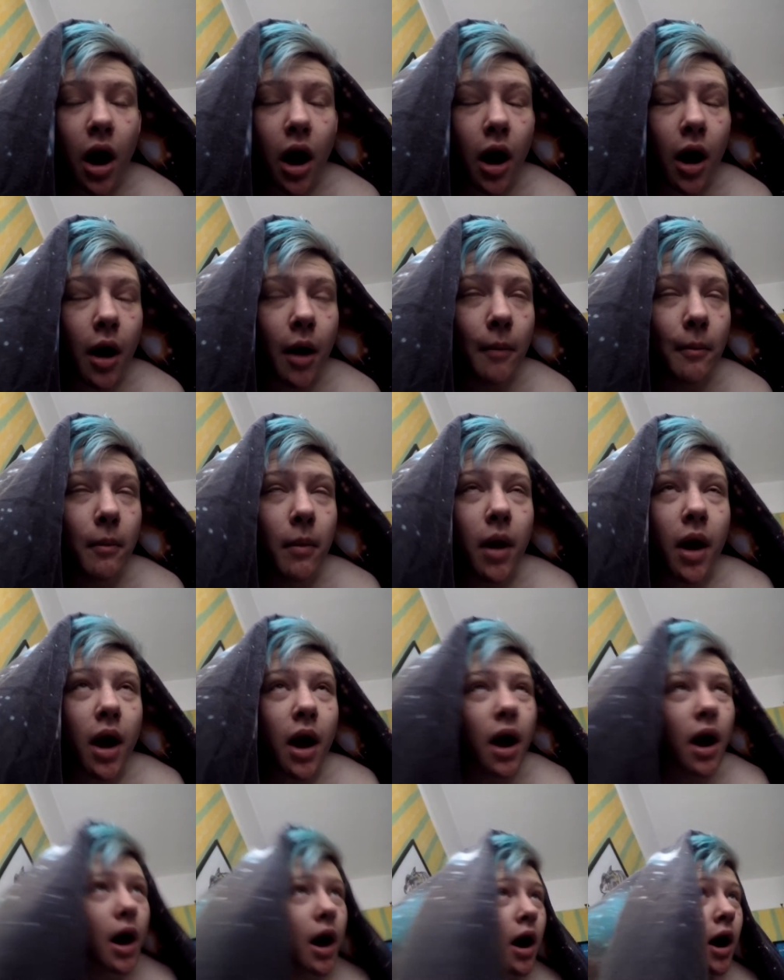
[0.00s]
Um,
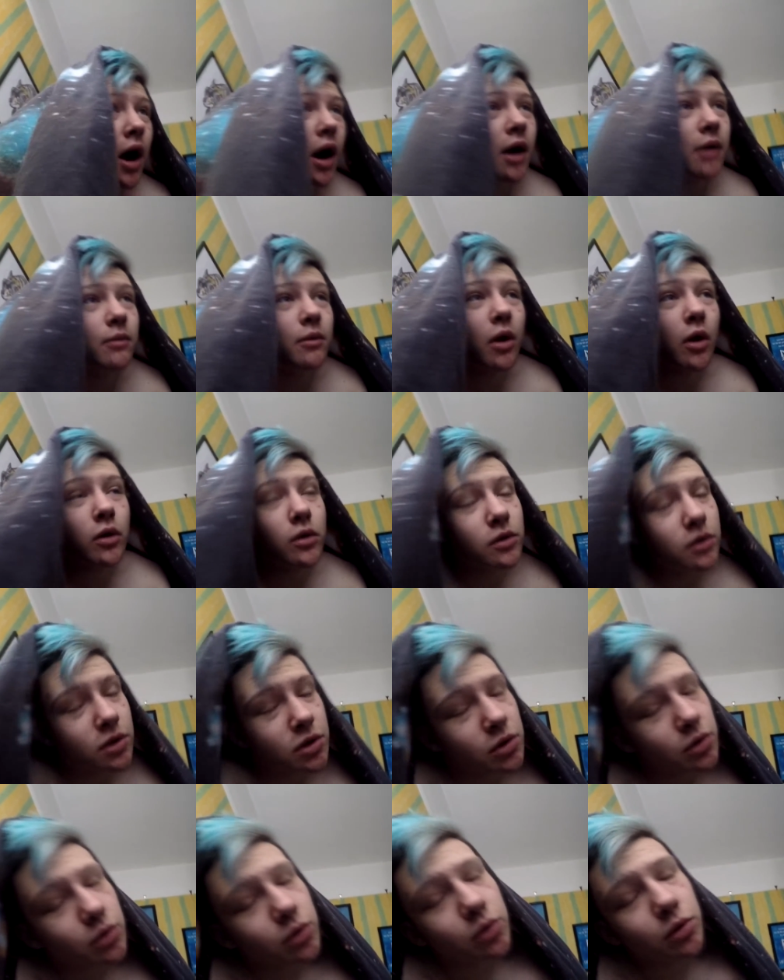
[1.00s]
I'm going
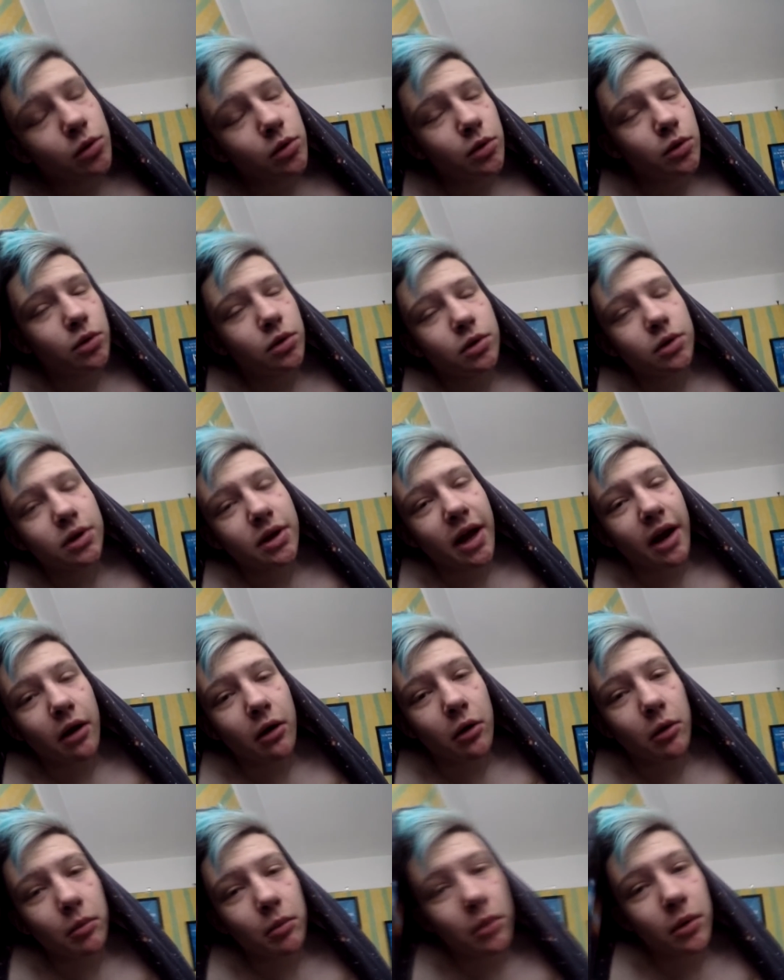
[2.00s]
to get
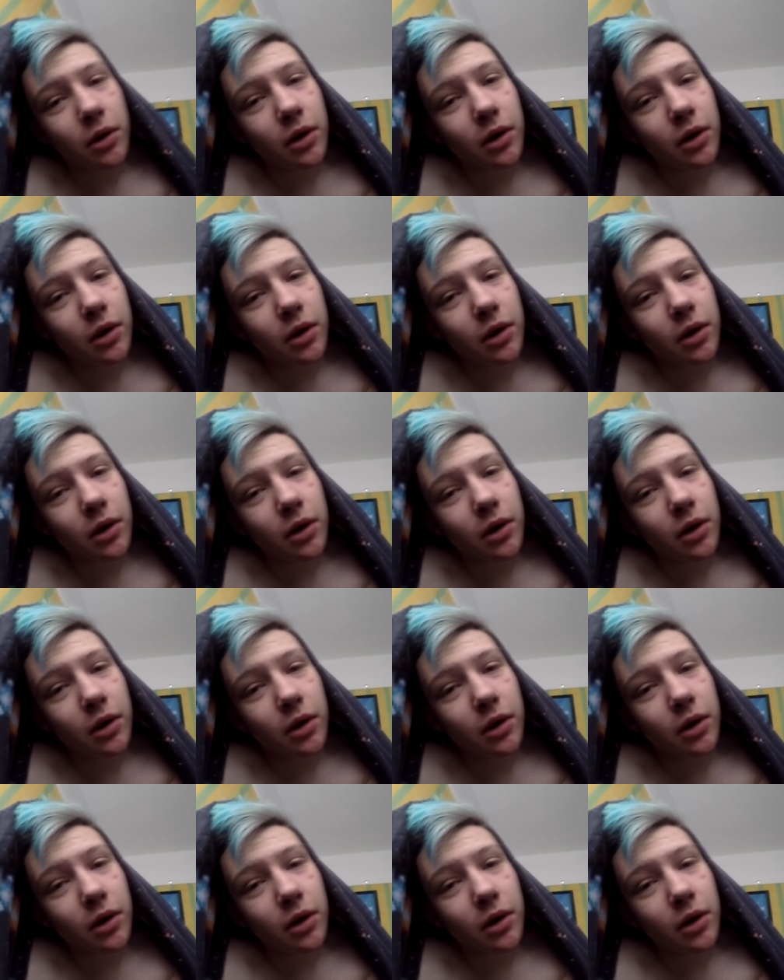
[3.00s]
up.